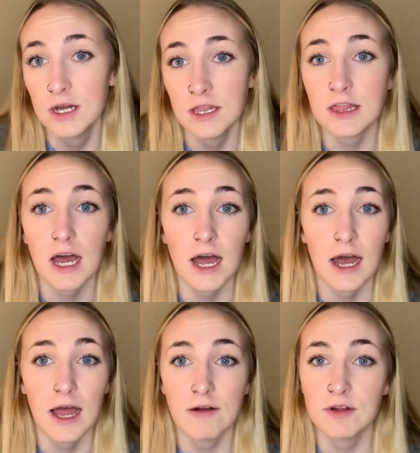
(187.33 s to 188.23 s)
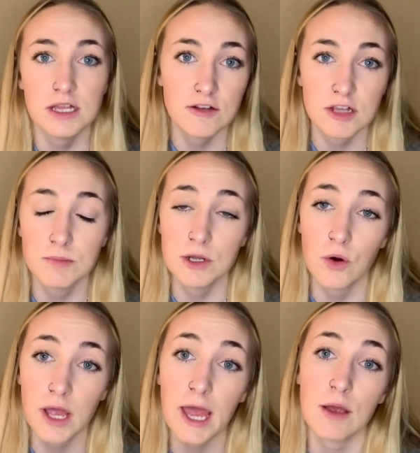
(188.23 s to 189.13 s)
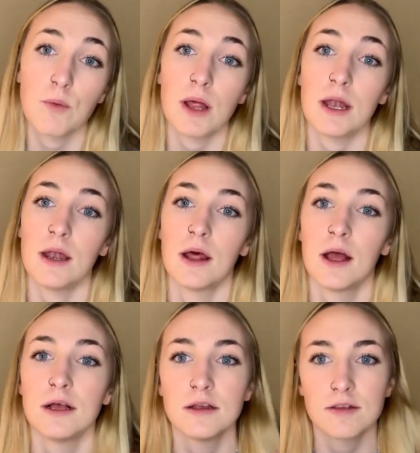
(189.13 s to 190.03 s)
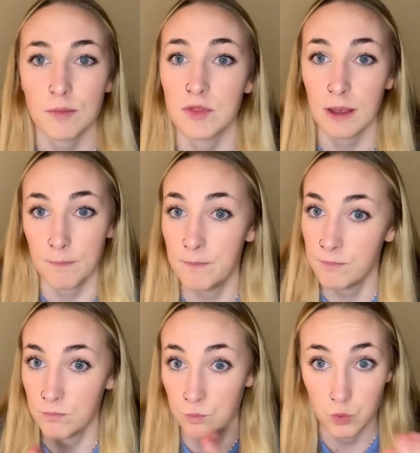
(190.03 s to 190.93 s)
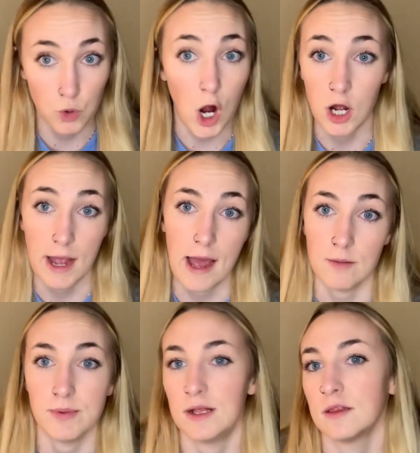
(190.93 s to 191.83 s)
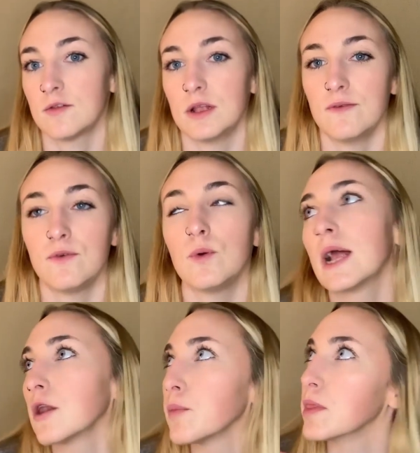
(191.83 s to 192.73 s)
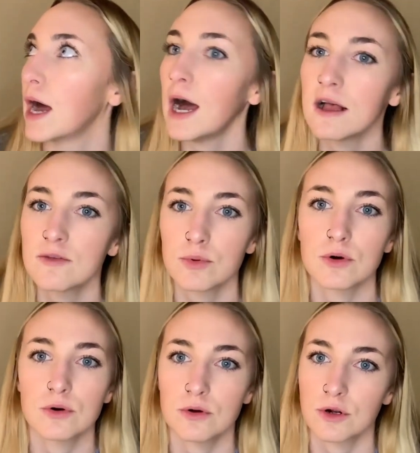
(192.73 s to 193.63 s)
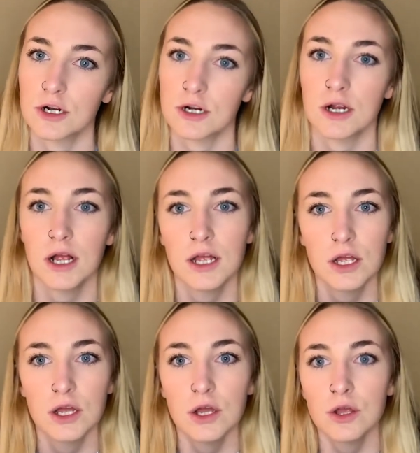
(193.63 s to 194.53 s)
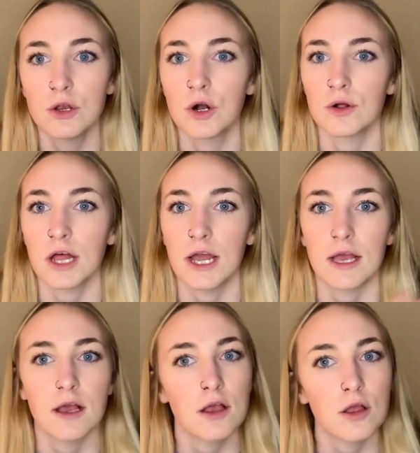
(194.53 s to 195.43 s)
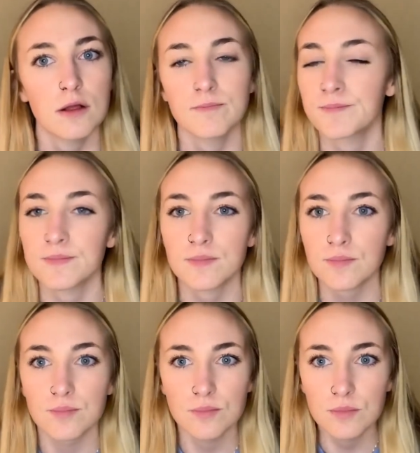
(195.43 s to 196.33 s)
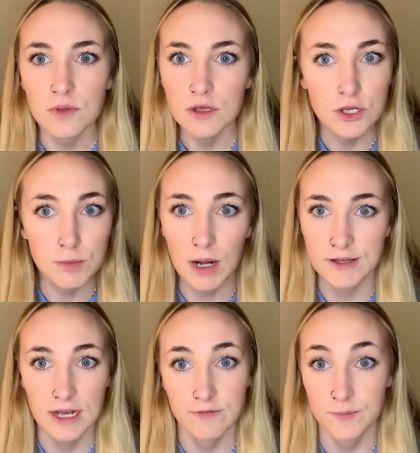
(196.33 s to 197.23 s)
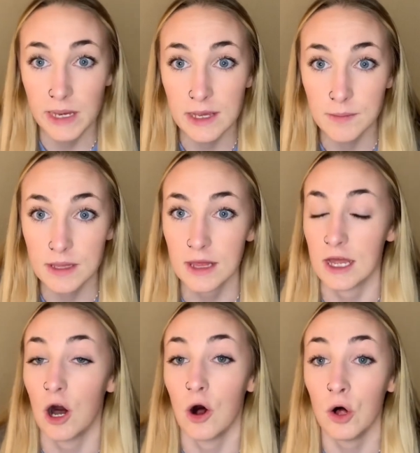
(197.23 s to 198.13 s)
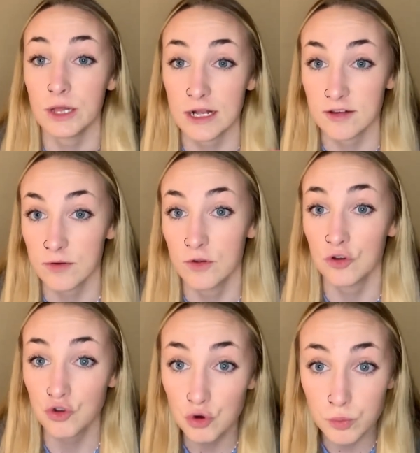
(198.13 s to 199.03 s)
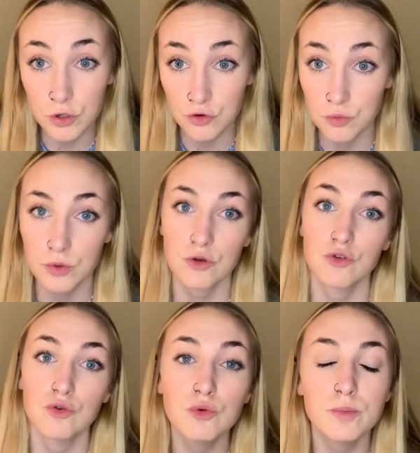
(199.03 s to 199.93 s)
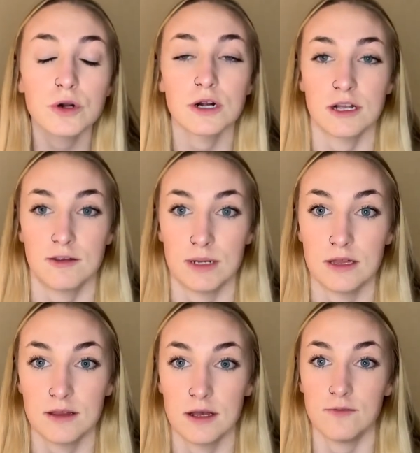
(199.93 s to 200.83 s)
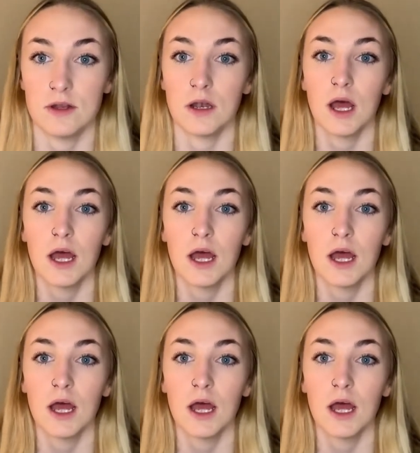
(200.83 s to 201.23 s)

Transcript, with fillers: that everything is going to be okay when something wrong happens. That if you end up in the hospital or, you know, like you're about to have a baby like all that stuff is super super super expensive and